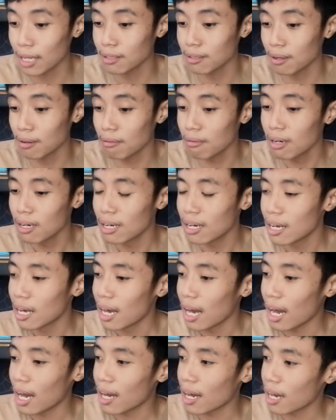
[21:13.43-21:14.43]
I know.
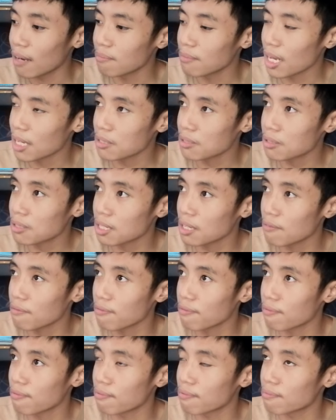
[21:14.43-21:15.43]
I'm not sure
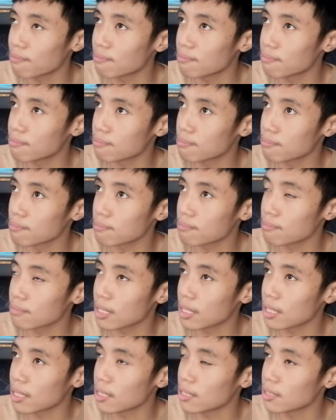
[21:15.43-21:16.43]
if
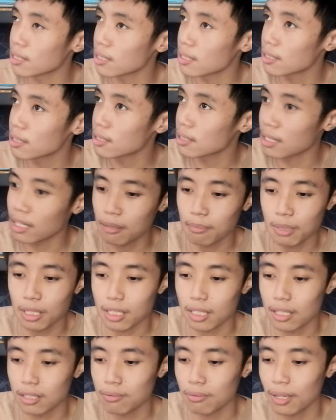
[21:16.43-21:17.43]
is it gonna be
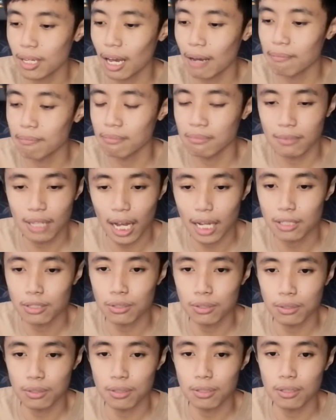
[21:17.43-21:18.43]
this week? I'm
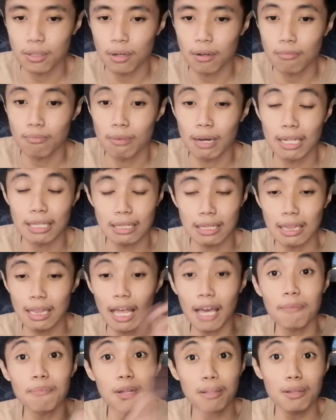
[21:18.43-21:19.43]
not sure though, but
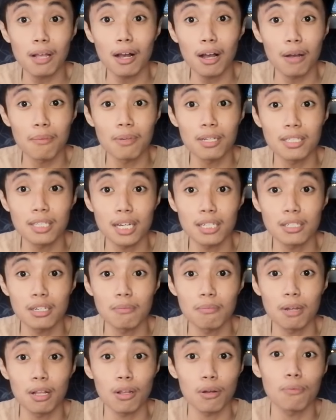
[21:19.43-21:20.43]
let me know in the comment
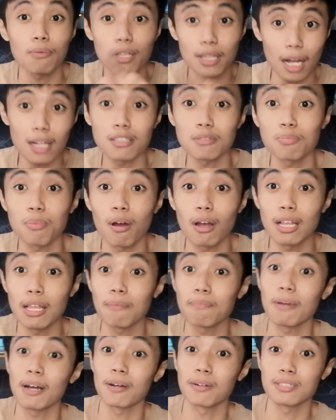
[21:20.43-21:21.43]
section below without
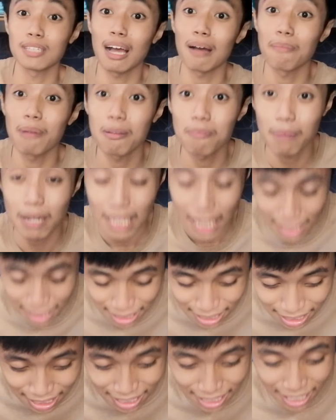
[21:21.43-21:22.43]
spoiling pag-usapan pa natin.